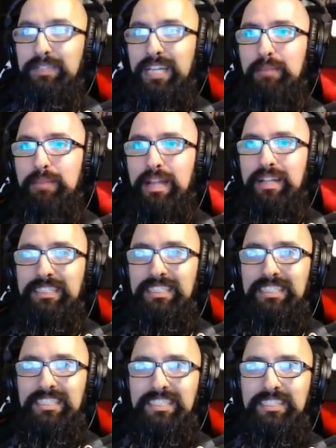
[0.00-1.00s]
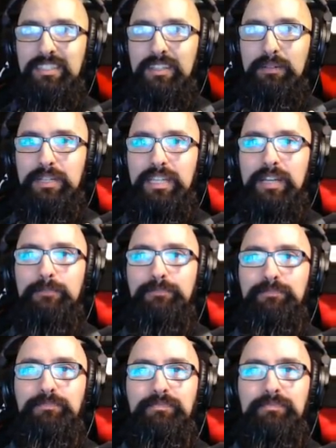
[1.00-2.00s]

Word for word: We got a Paras. So there we go.